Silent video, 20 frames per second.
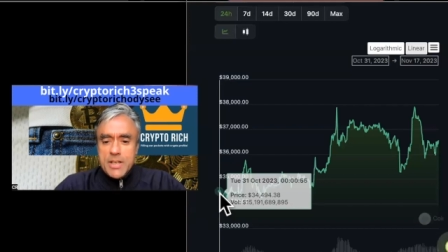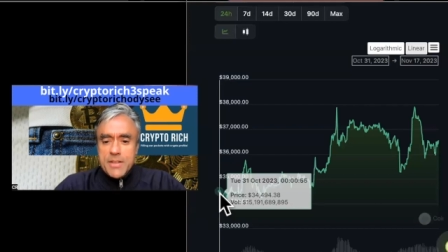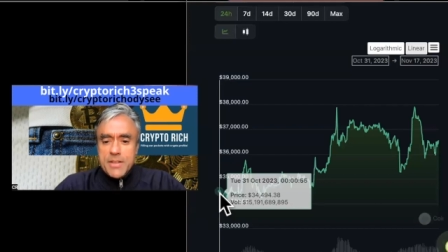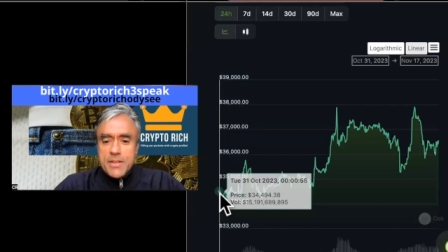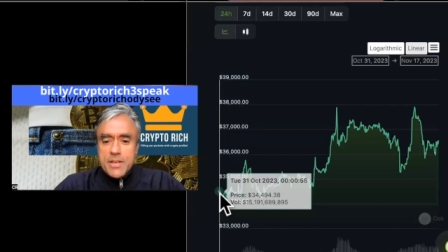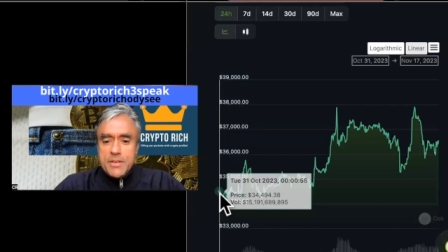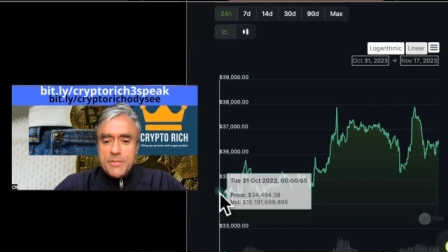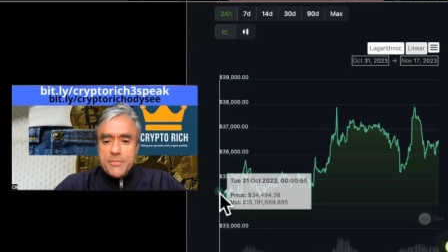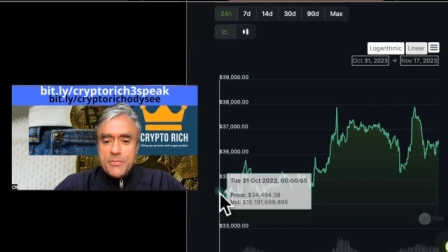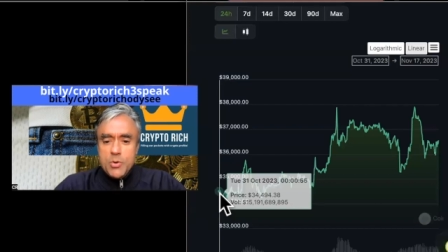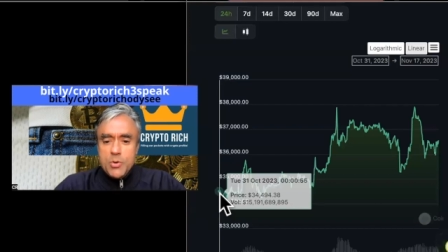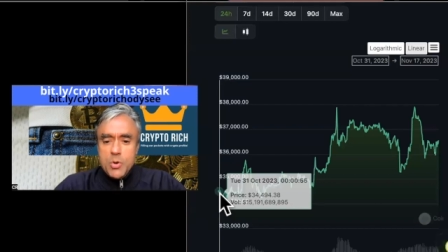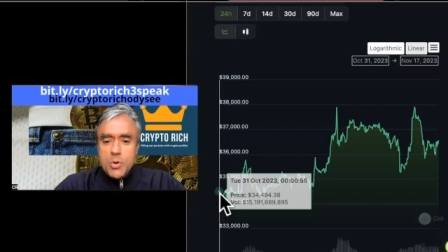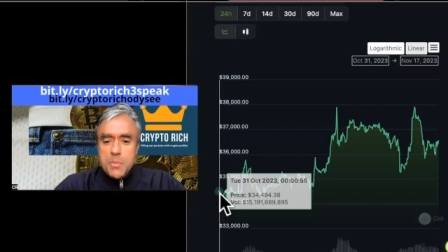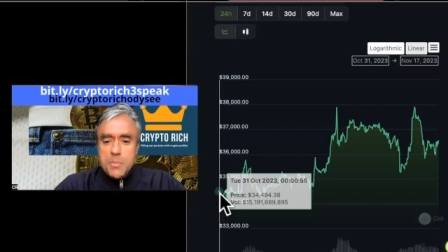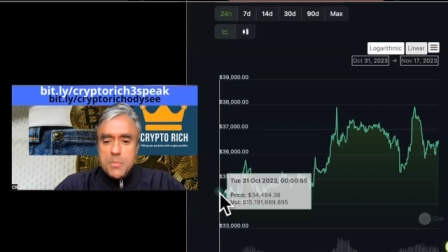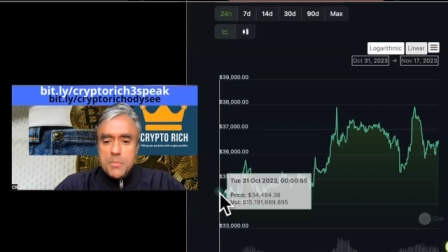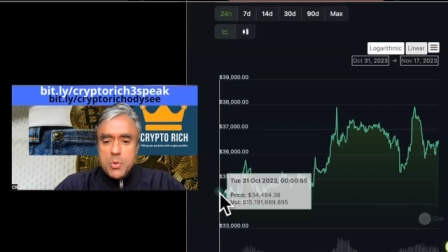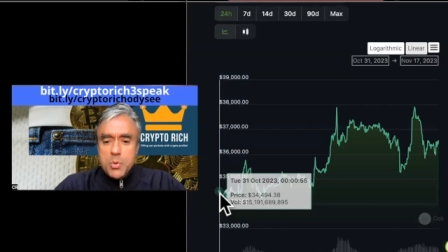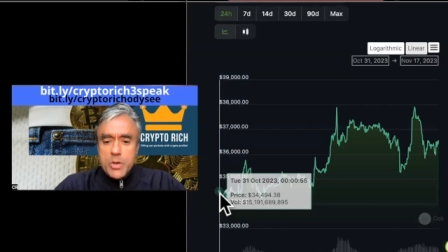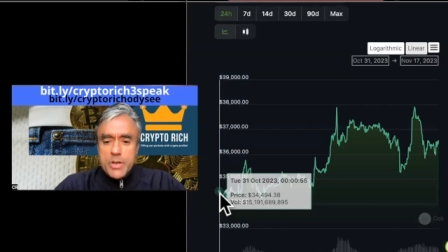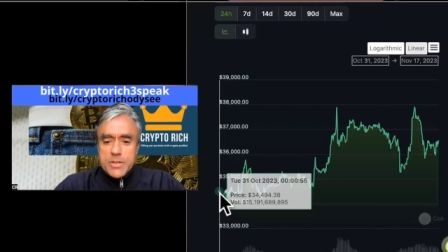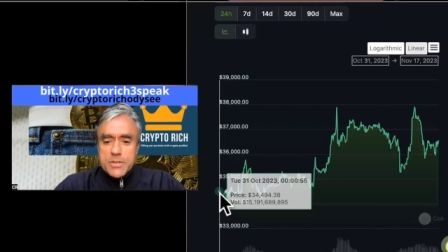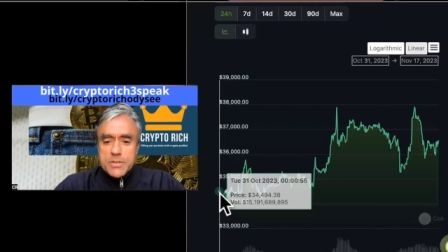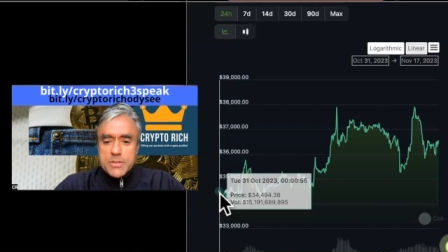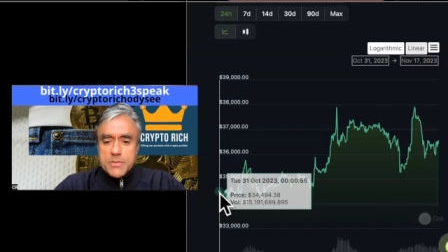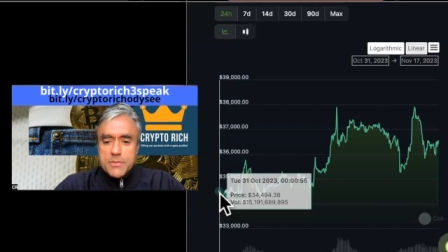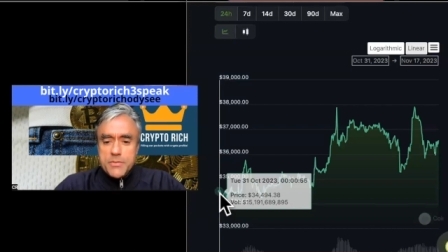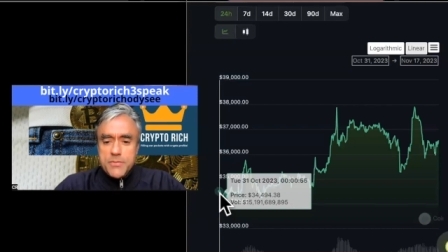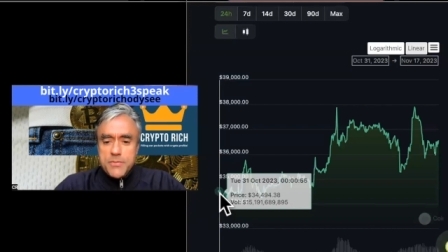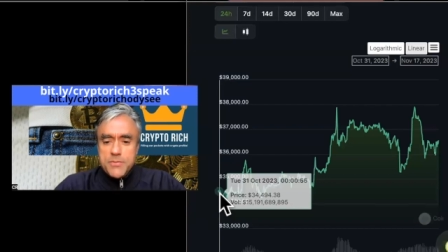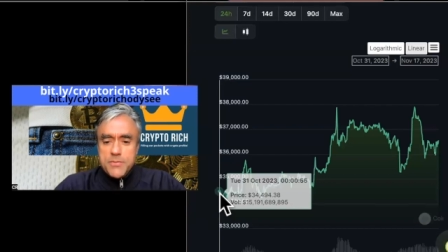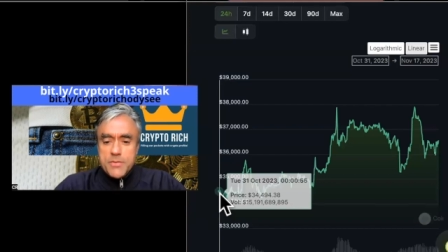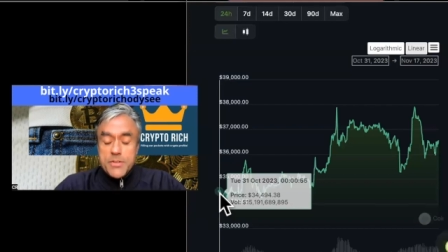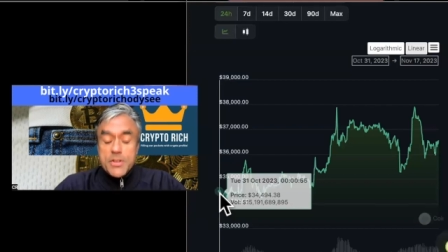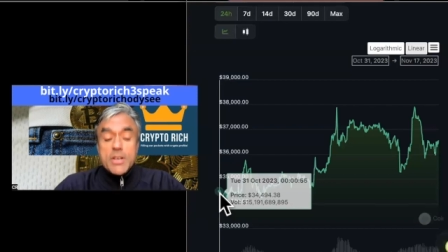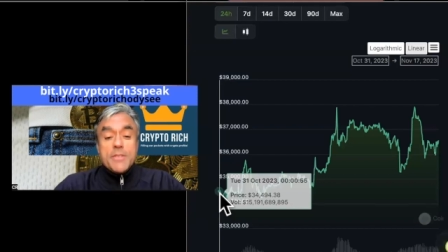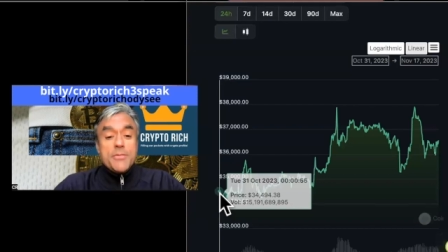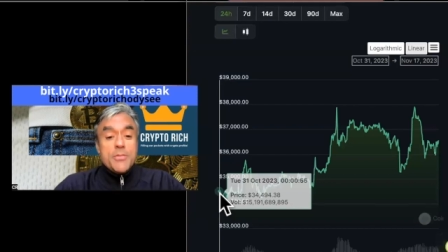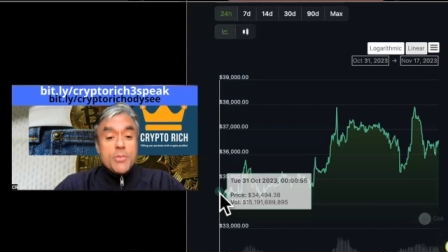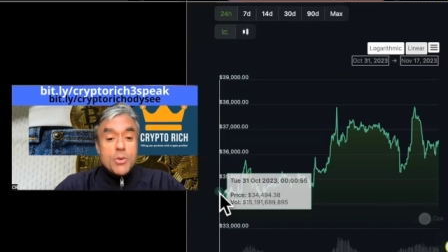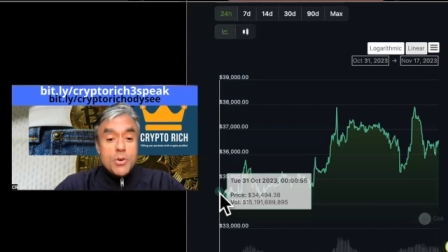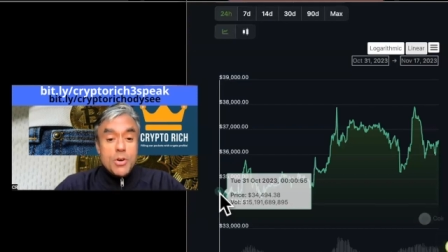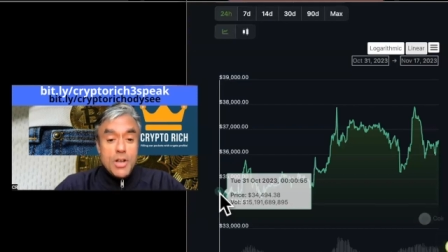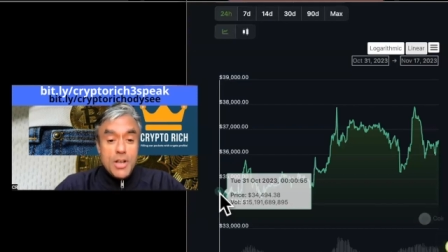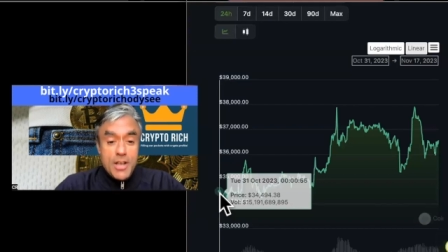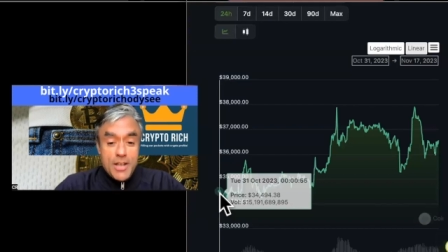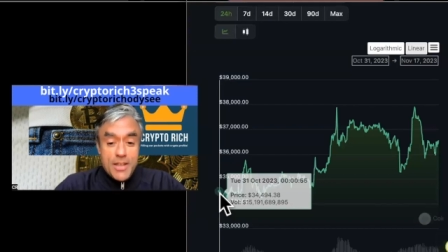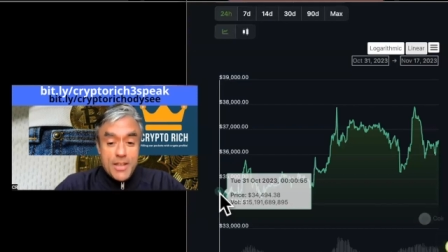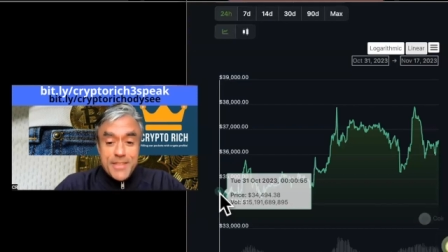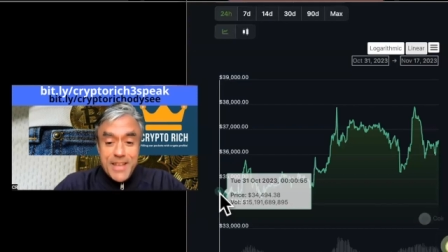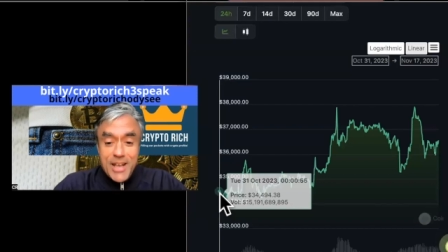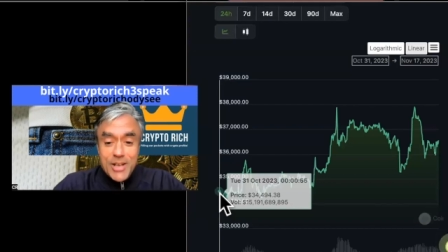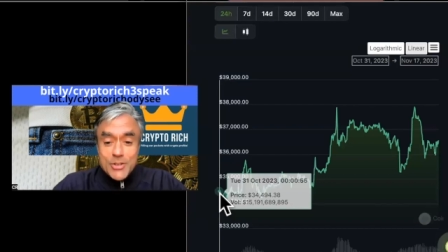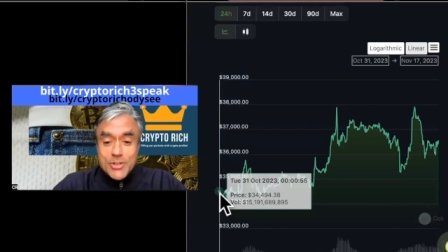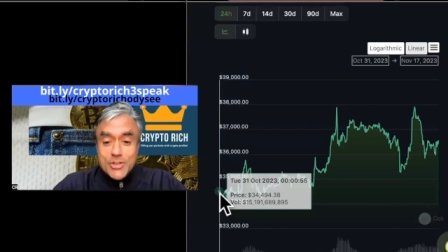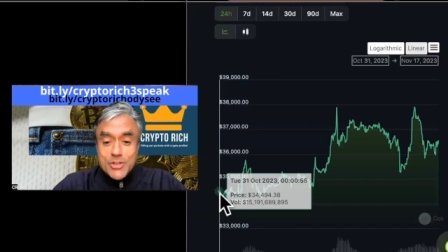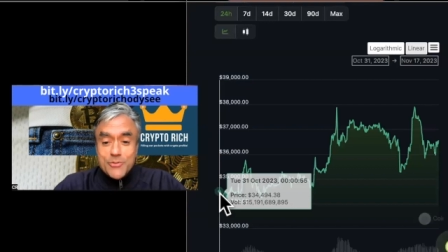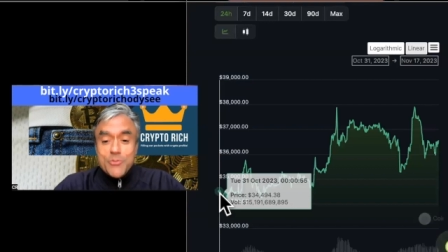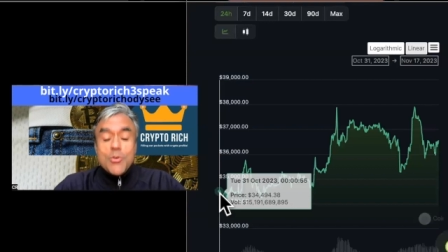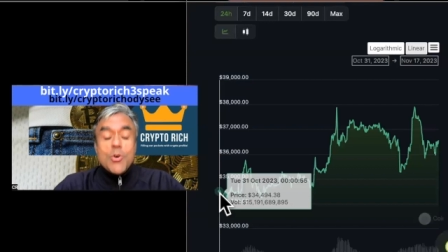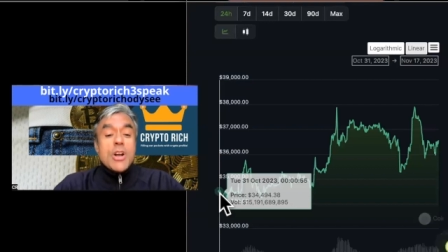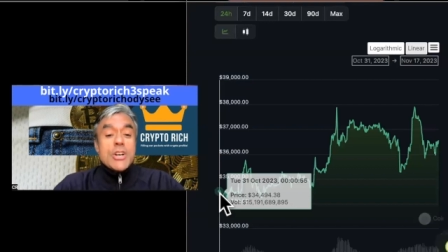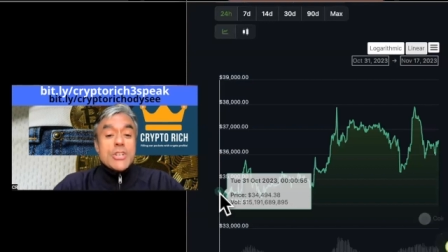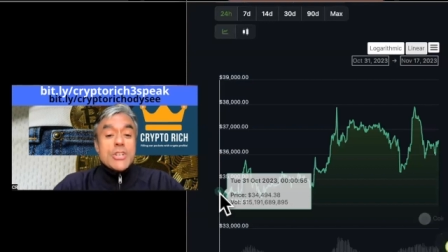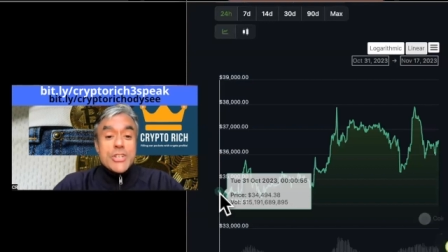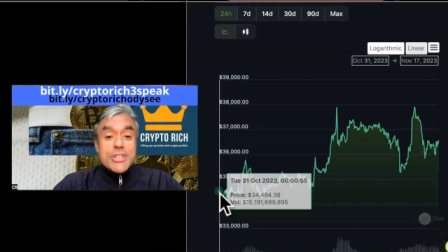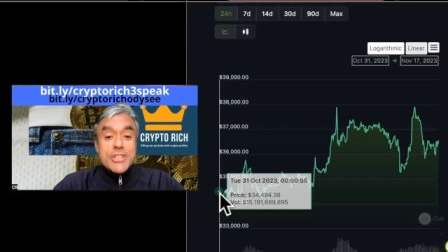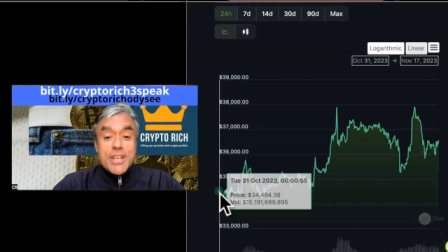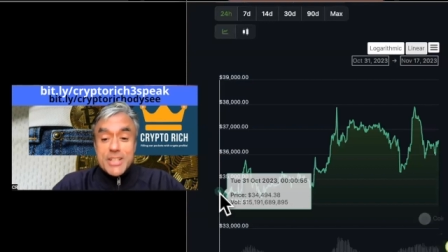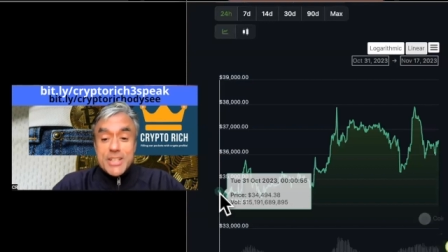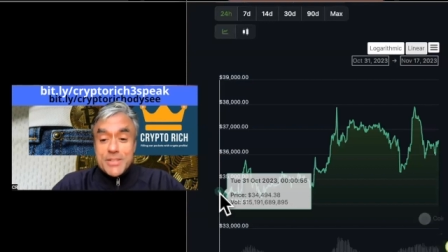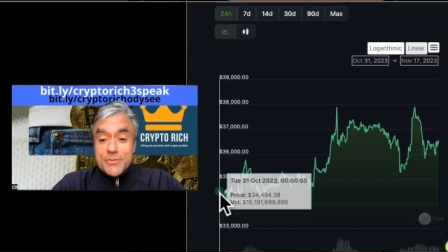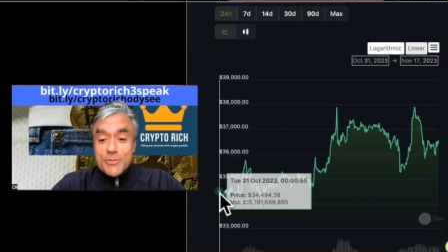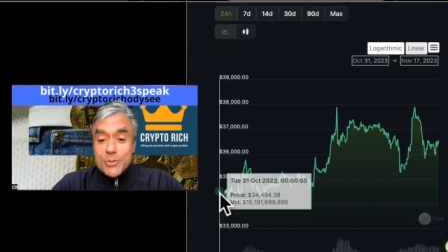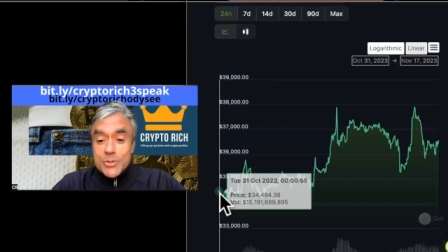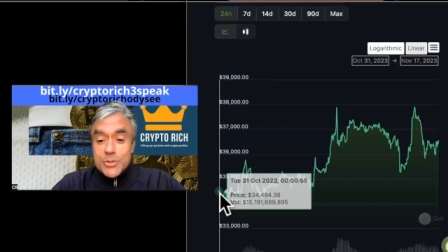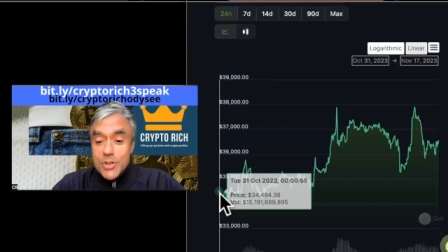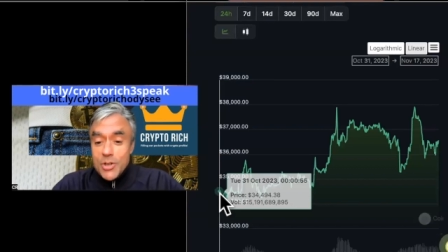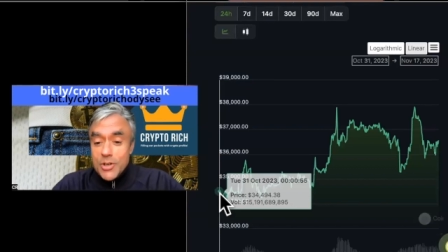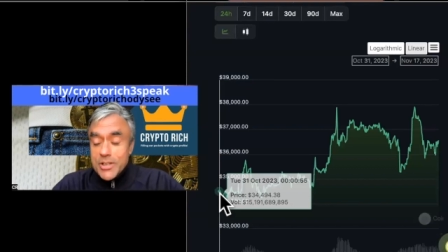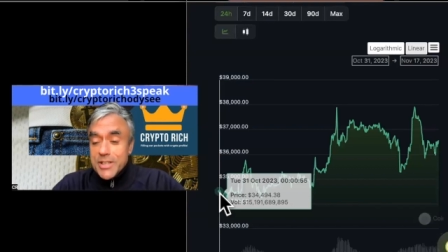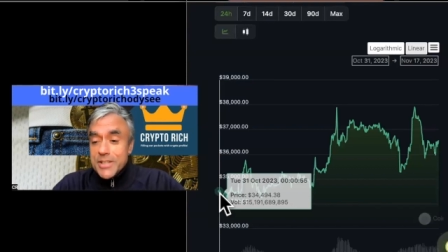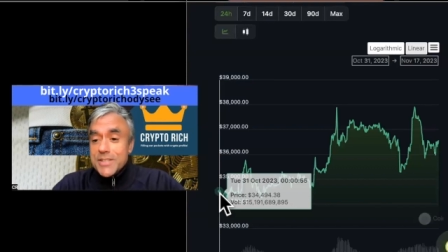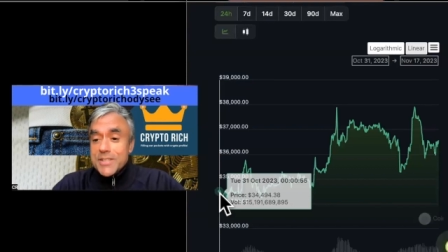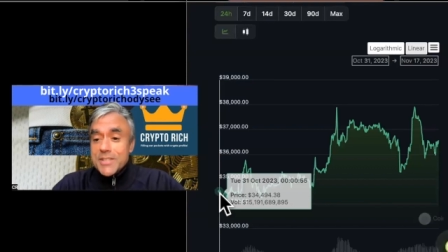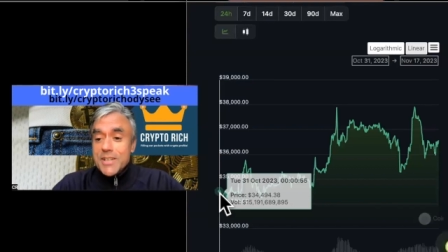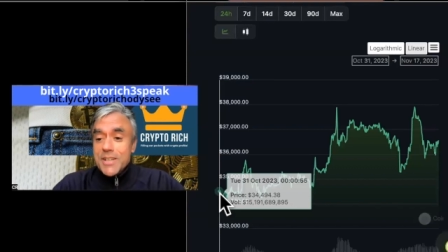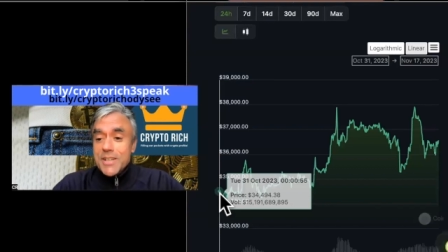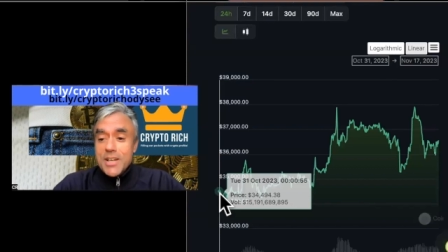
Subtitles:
$34,494,